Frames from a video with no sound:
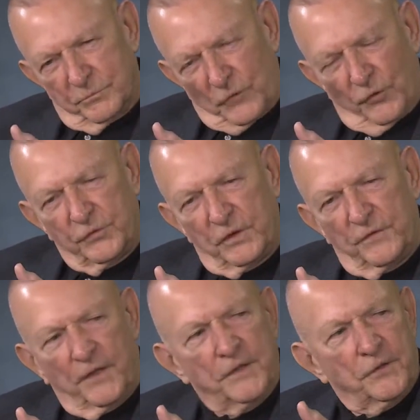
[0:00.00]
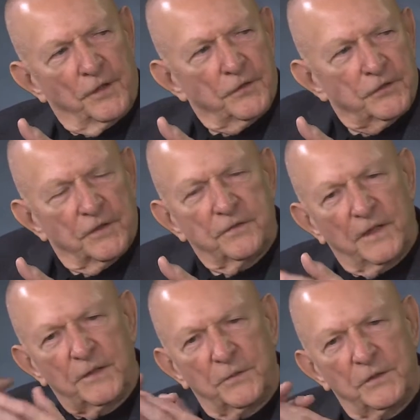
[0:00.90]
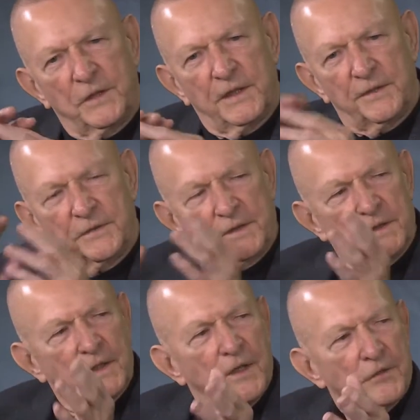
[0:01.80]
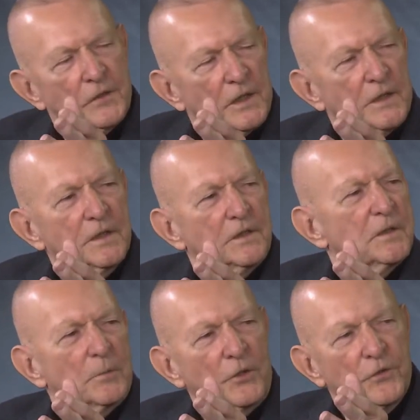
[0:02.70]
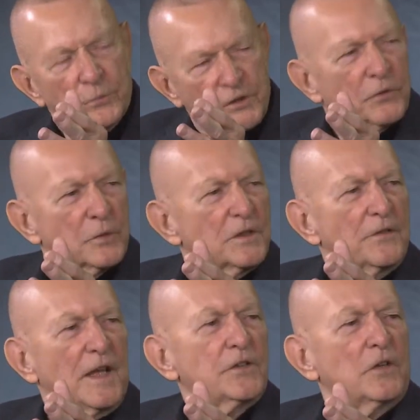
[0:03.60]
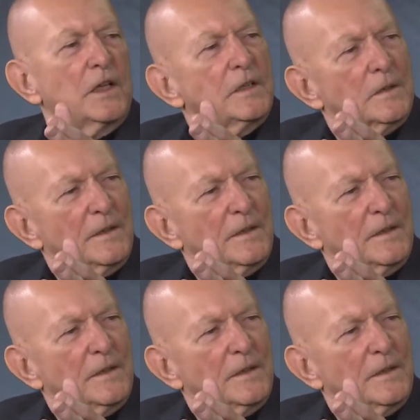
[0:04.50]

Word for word: Goes to the flight director and say, Flight, will you have the astronaut hit the abort switch with the flashlight?